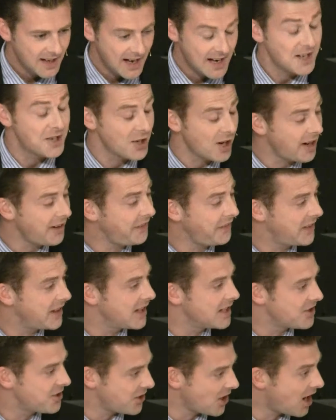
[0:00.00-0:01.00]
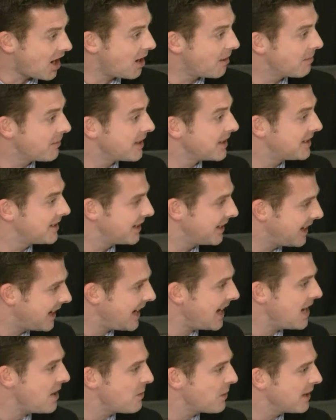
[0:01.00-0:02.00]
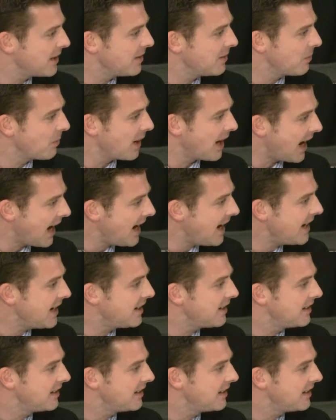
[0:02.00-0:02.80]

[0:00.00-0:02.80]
And it's often a psalm that today, when, when I